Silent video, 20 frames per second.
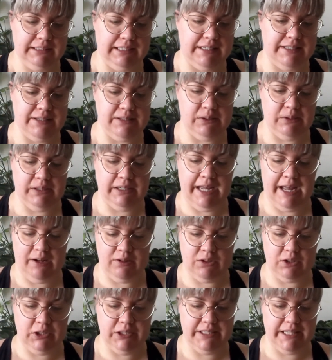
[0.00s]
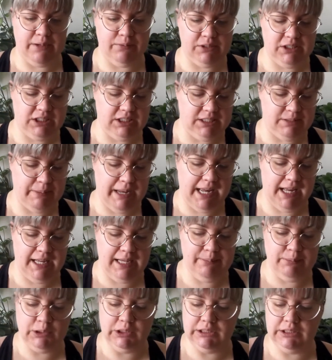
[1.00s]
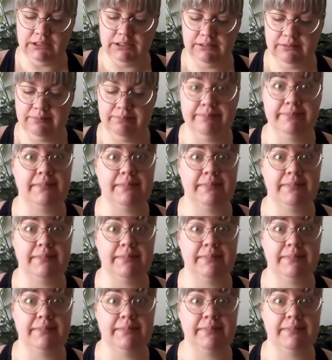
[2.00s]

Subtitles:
Considering how close that was to my eyeball.